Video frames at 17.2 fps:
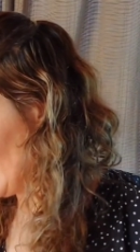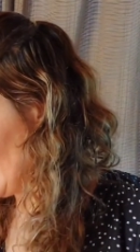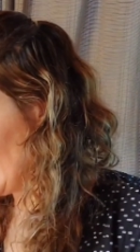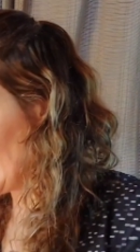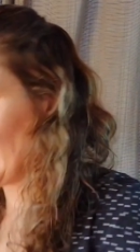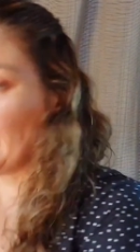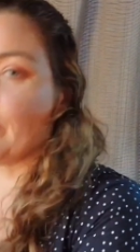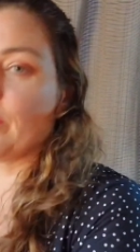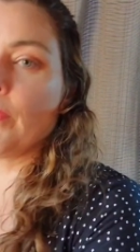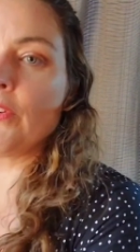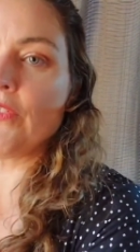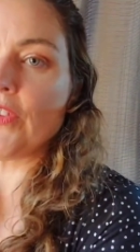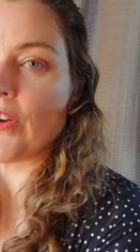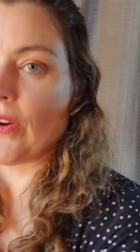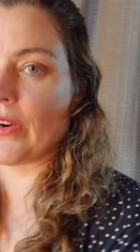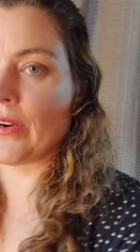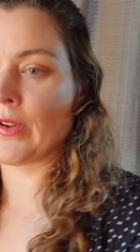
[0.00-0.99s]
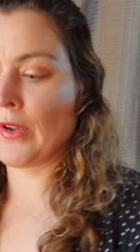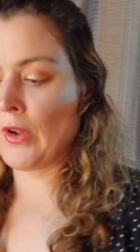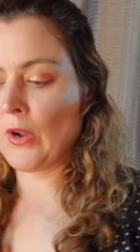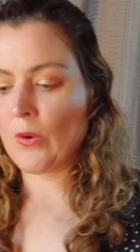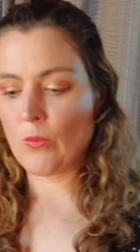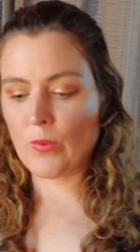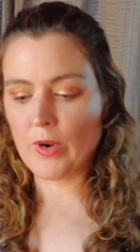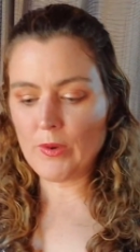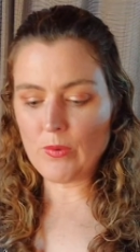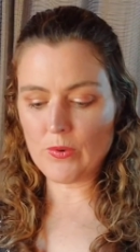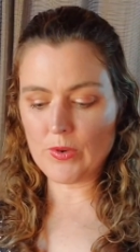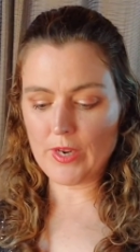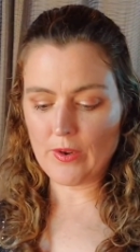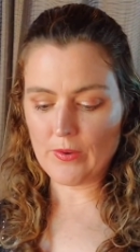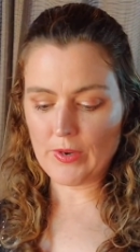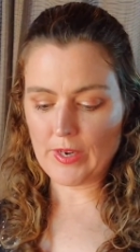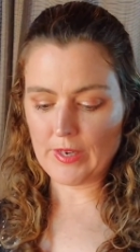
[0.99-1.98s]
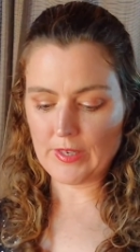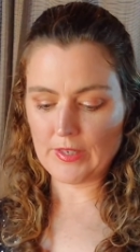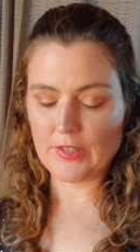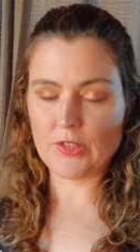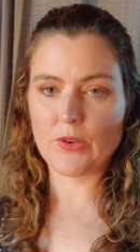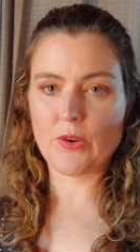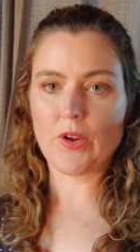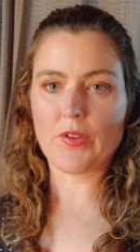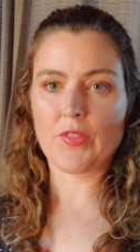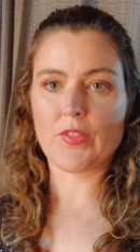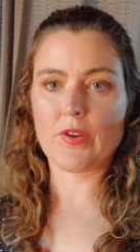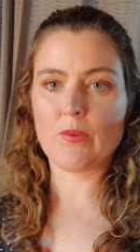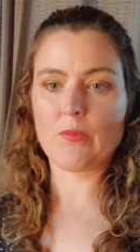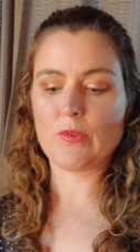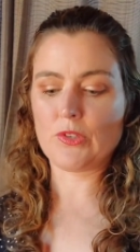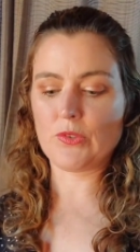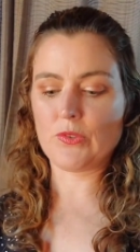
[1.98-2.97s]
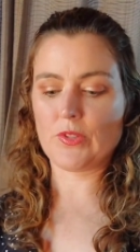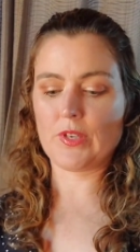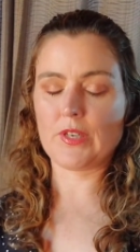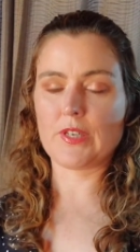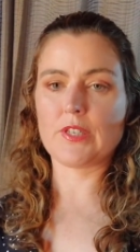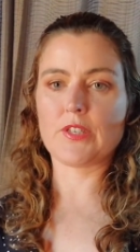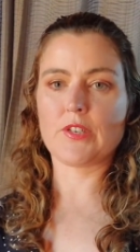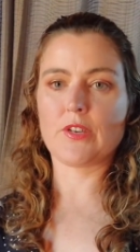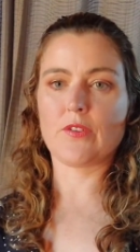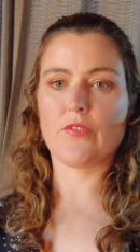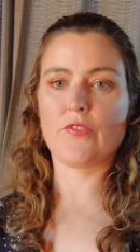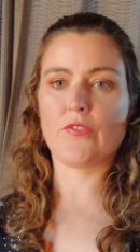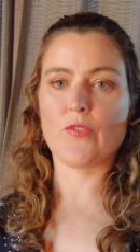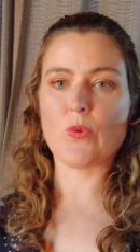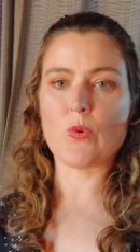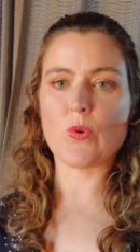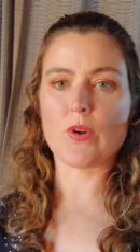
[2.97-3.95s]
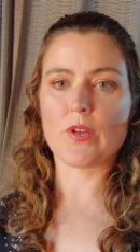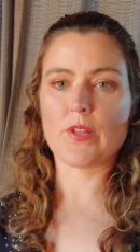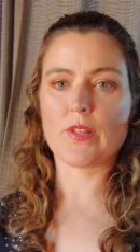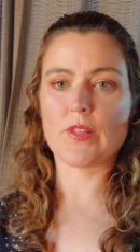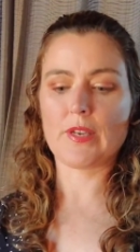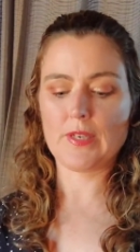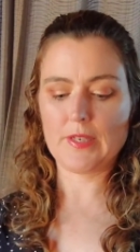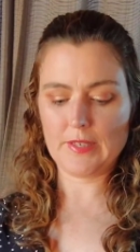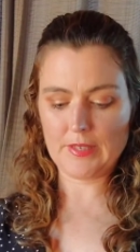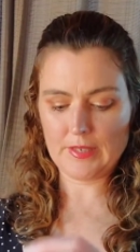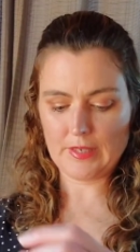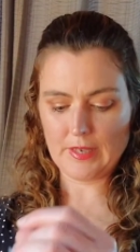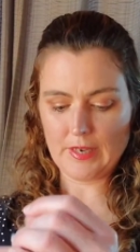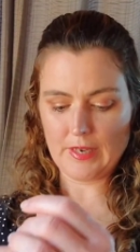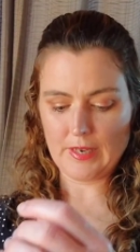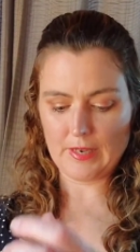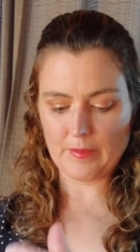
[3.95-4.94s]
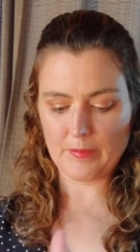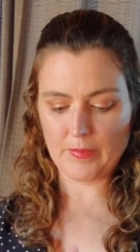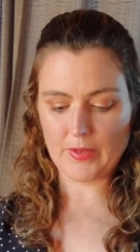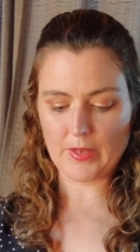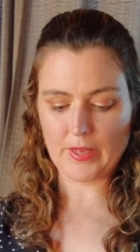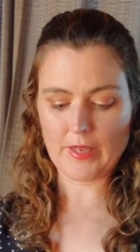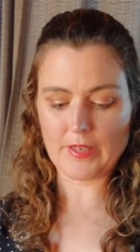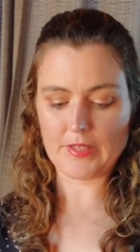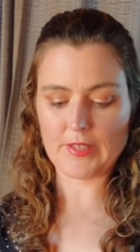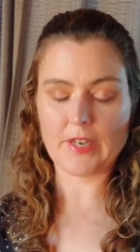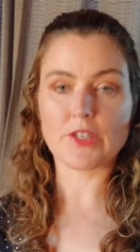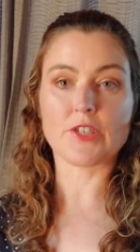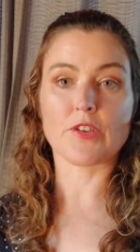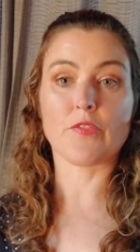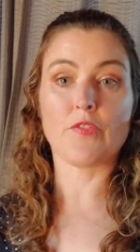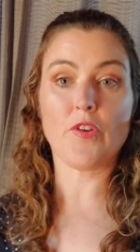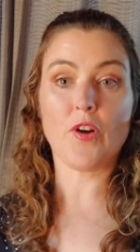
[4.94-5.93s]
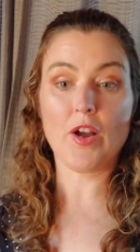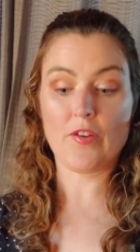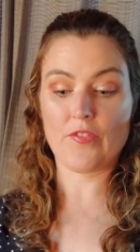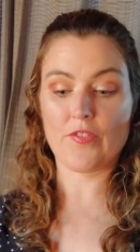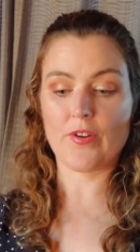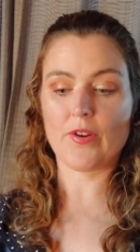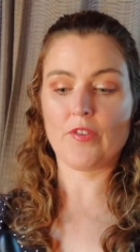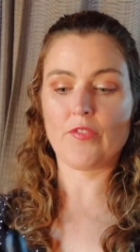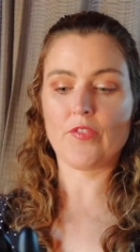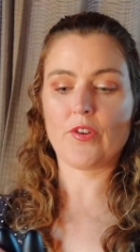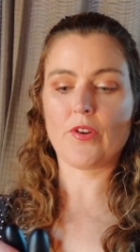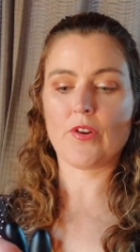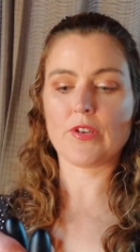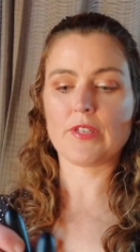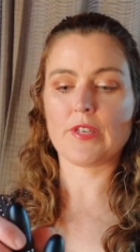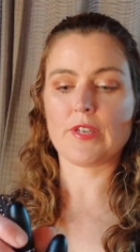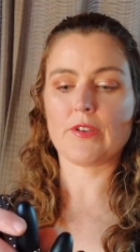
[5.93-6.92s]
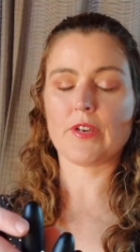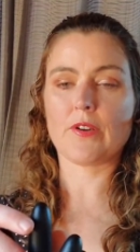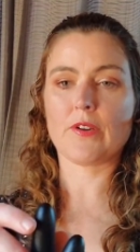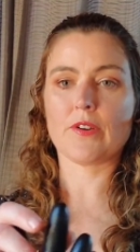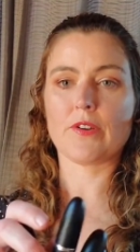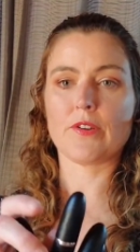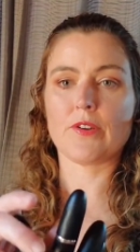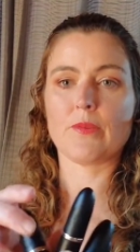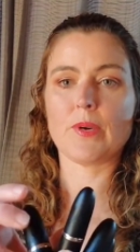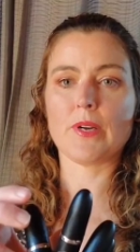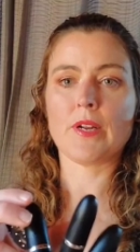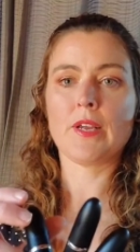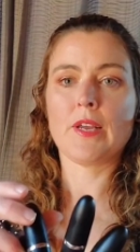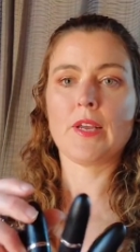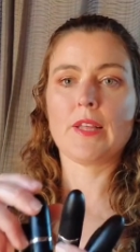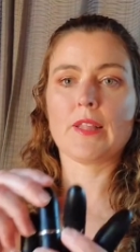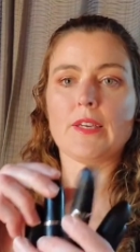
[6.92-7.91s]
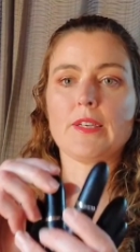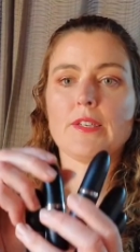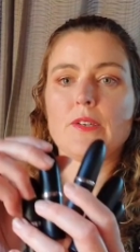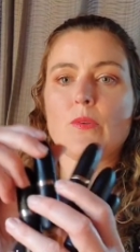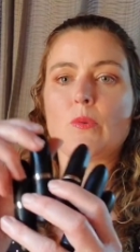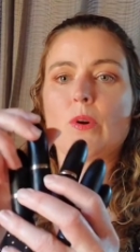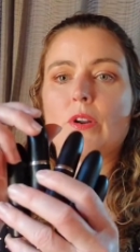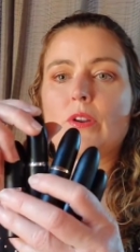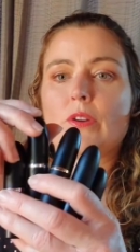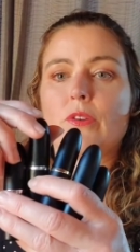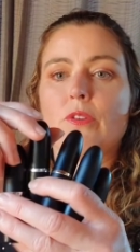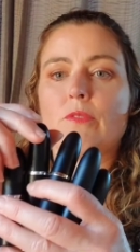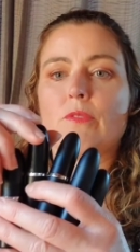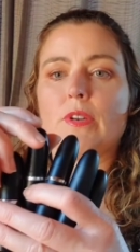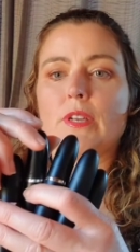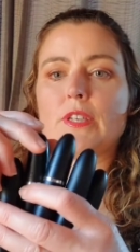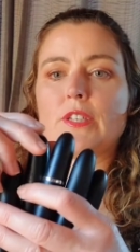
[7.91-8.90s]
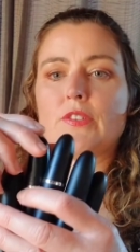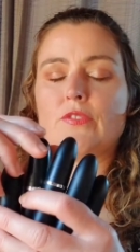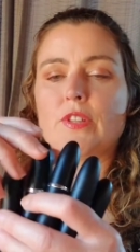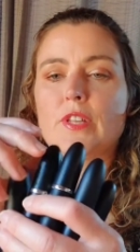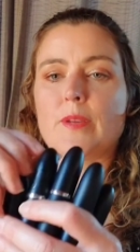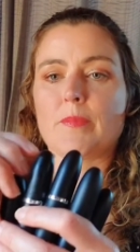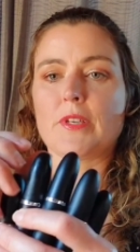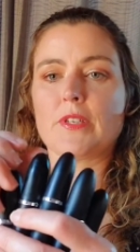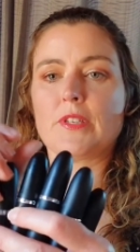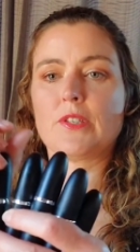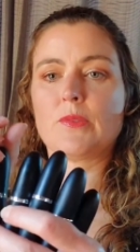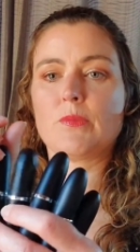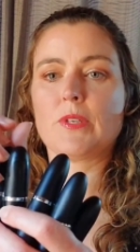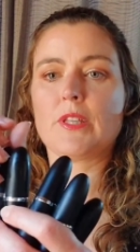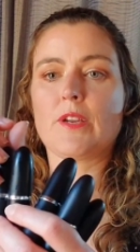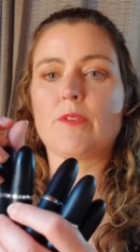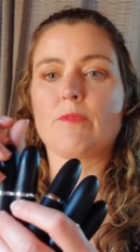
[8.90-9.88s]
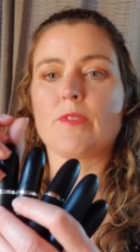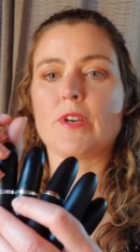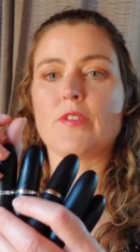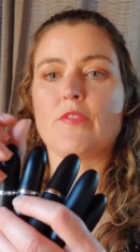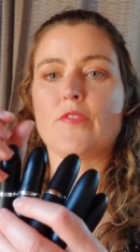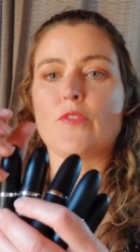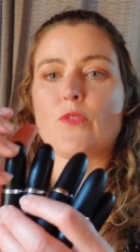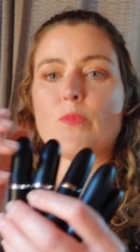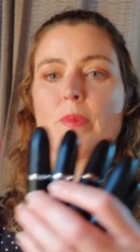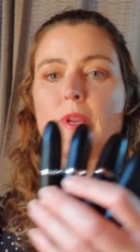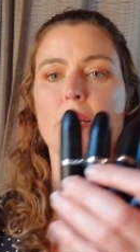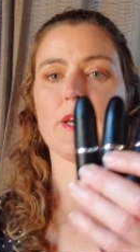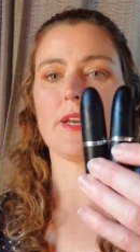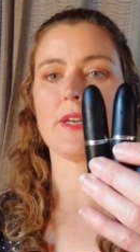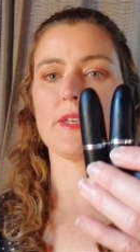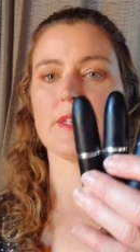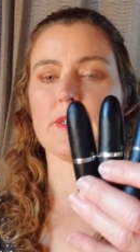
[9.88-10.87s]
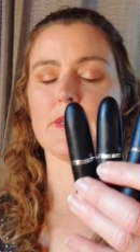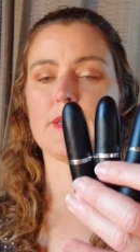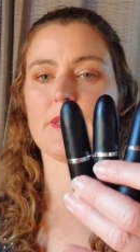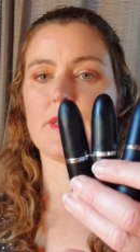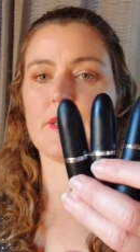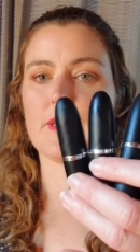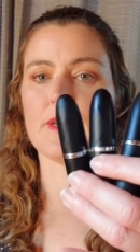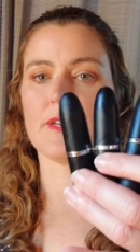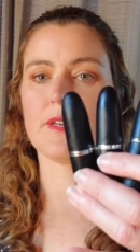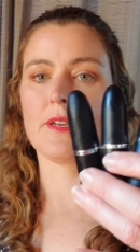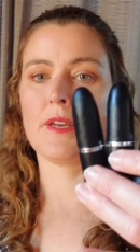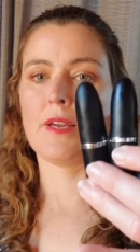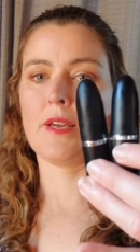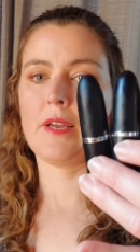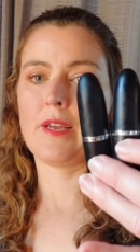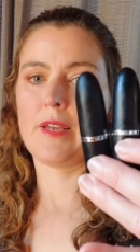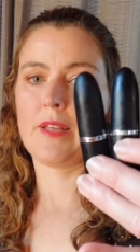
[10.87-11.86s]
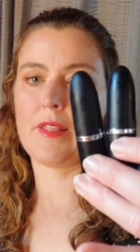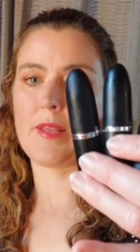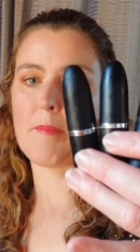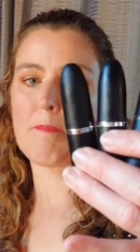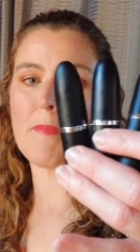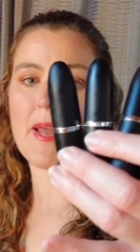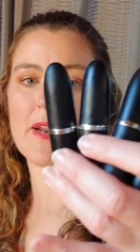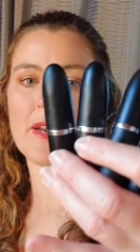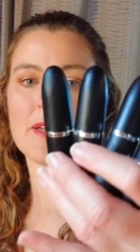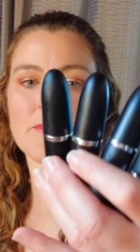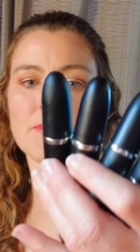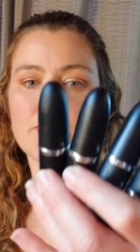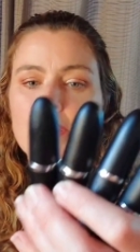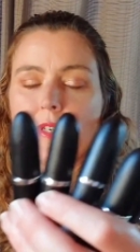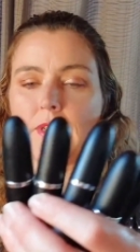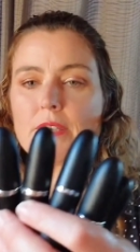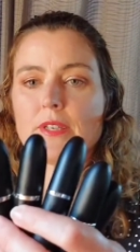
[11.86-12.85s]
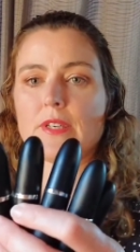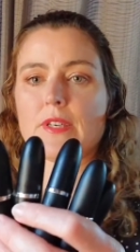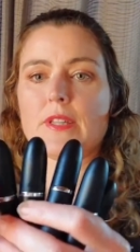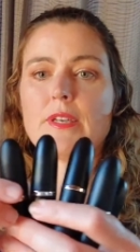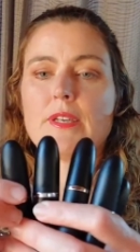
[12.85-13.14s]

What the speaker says: Okay, moving on. We will now get into, I think we'll do these four. These, there's actually 5 now. I forgot that I got a new one. These are quite a new release for them. This is when they reformulated their matte lipsticks. So